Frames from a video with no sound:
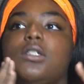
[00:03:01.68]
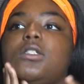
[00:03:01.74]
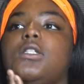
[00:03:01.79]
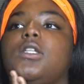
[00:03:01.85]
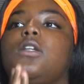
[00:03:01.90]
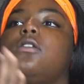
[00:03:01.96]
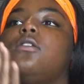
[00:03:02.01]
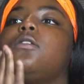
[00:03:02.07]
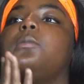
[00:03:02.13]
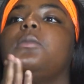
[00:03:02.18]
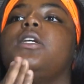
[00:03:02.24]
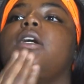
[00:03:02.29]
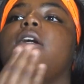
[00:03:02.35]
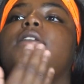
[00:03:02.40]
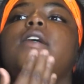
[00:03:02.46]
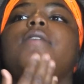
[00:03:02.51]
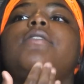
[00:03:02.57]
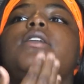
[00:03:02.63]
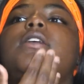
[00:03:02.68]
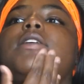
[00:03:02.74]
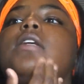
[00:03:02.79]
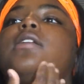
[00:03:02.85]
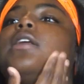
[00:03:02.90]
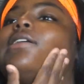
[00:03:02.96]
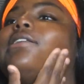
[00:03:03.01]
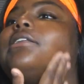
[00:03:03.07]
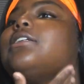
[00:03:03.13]
excuse me. I never did
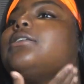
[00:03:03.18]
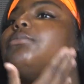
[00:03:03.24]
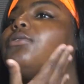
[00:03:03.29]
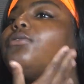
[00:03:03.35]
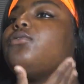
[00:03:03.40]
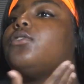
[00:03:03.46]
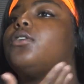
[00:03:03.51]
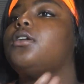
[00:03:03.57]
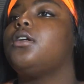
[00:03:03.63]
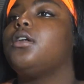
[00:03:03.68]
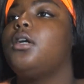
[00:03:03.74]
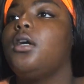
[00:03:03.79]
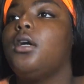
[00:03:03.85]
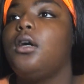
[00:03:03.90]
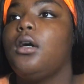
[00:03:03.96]
it like this before.